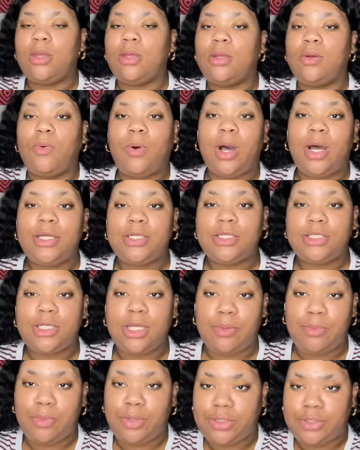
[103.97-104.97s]
washed
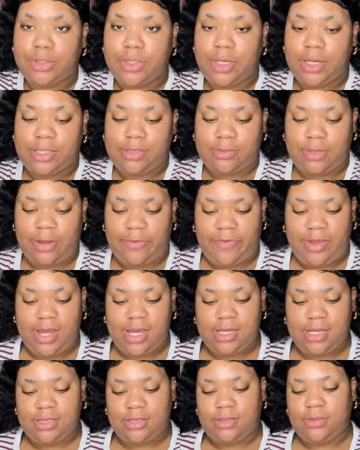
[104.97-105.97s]
and moisturized my
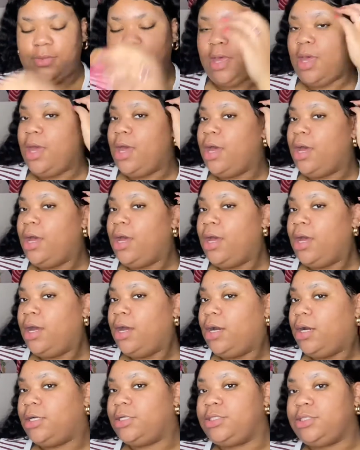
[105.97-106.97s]
face.
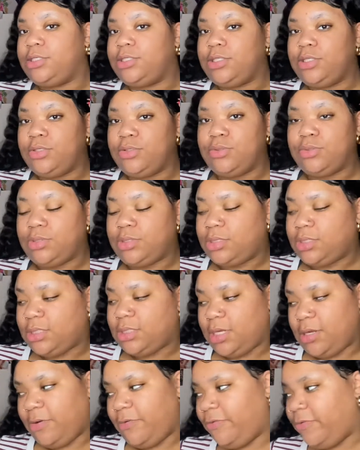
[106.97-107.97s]
I just use
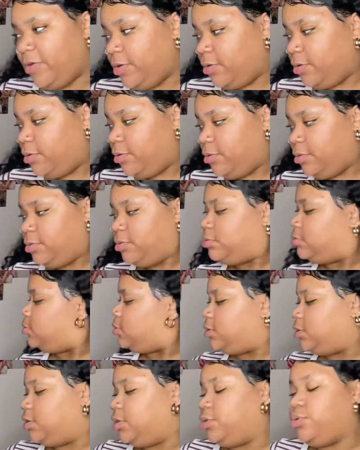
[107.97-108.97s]
Cetaphil
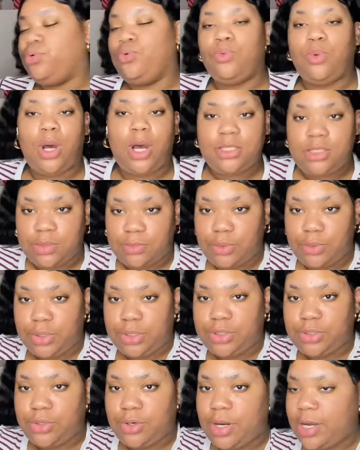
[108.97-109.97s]
to wash and
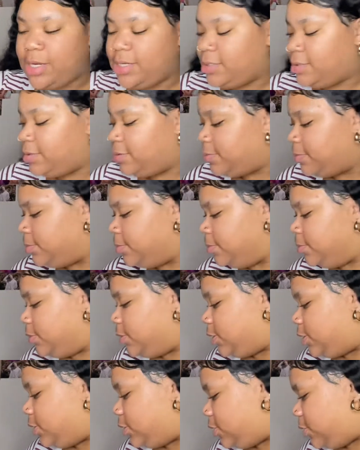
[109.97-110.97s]
moisturize.
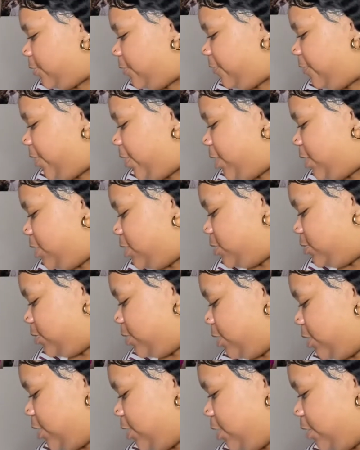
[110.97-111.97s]
So first we're
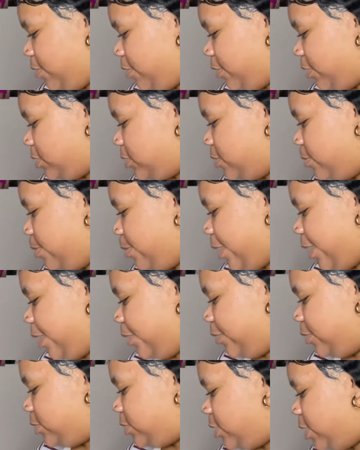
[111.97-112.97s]
gonna go into
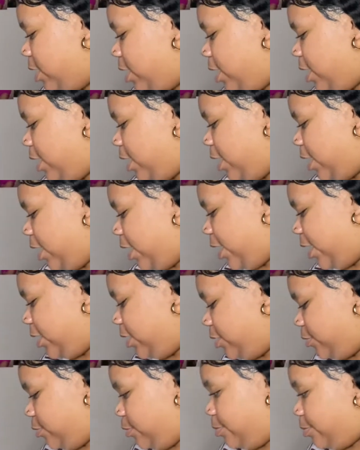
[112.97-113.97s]
brows. I
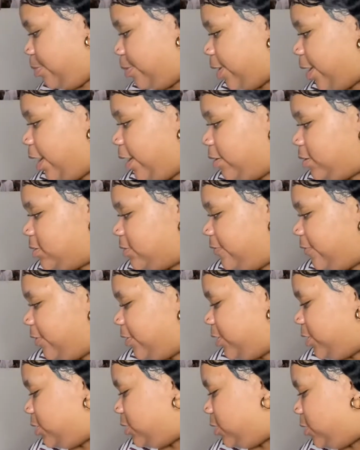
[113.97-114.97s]
do brows
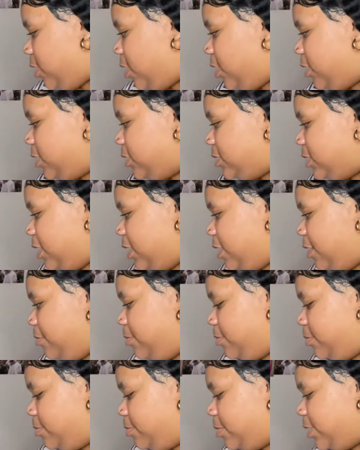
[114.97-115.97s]
first all the time
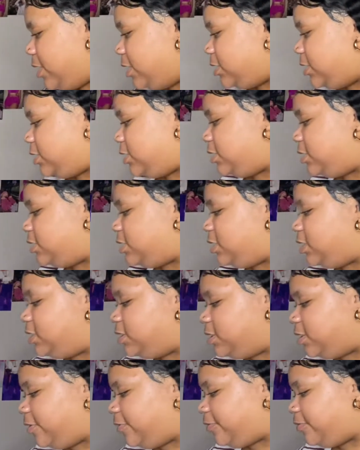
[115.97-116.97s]
because it's just
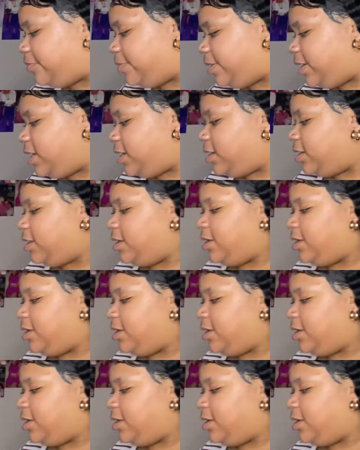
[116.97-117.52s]
easier for me